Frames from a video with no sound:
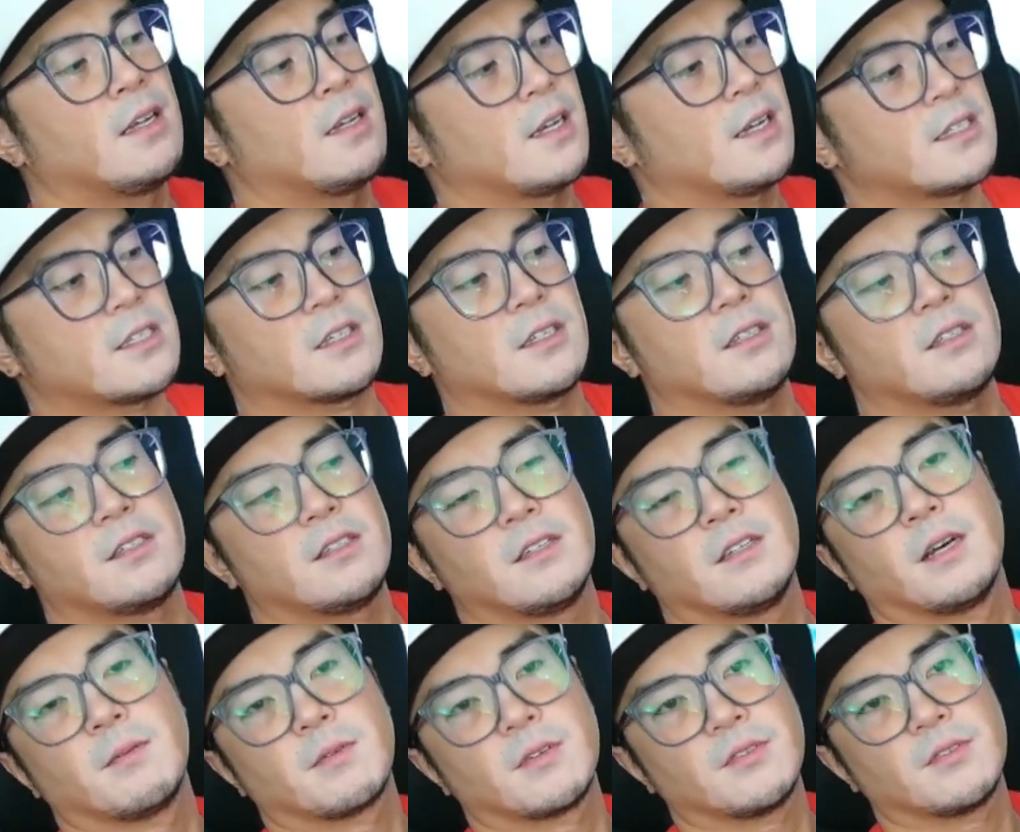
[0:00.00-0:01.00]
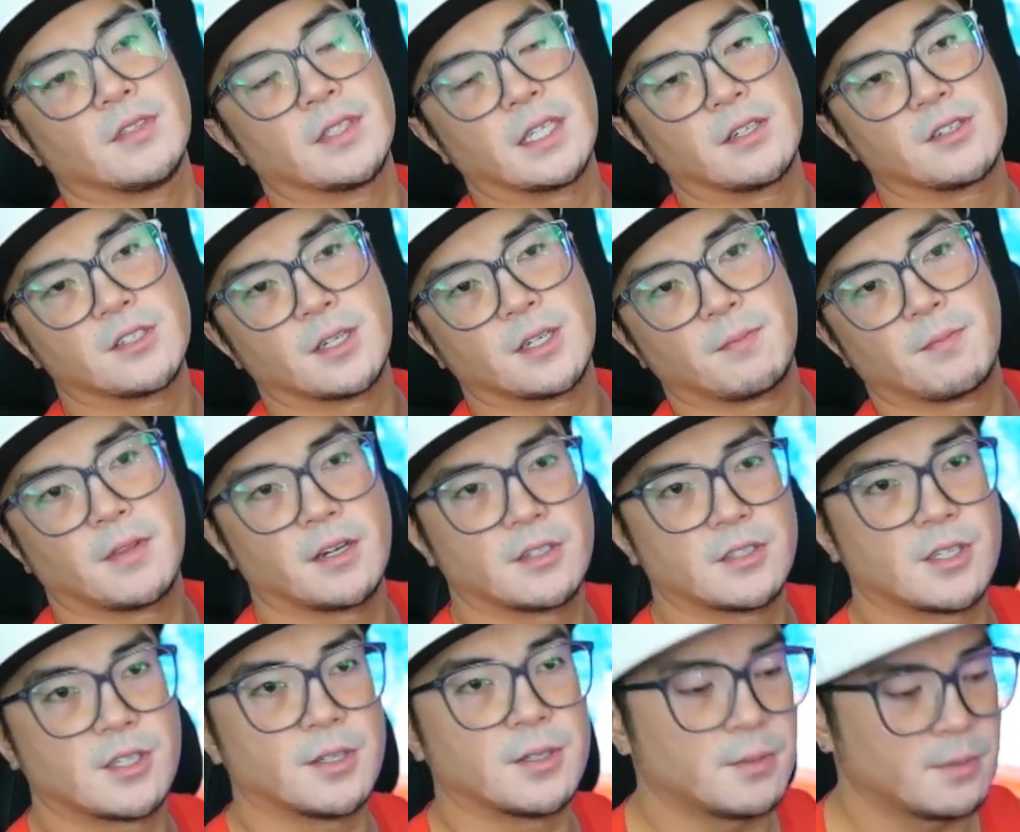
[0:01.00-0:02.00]
a good number of liters up there
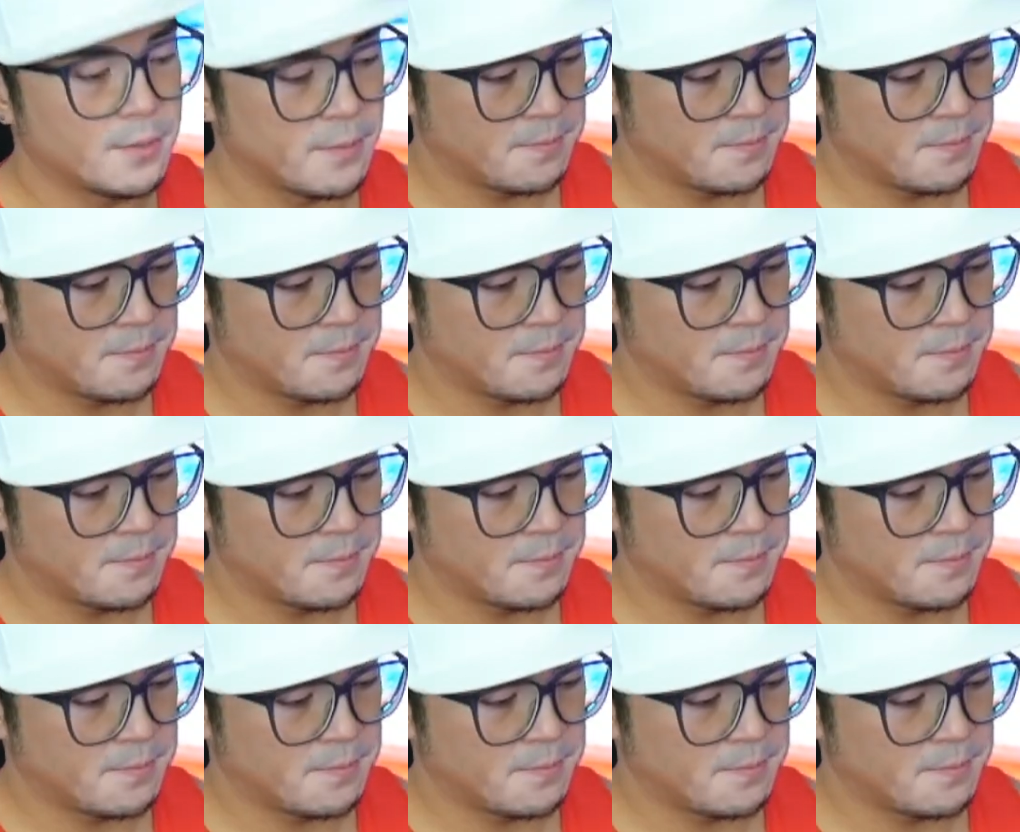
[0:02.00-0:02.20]
too.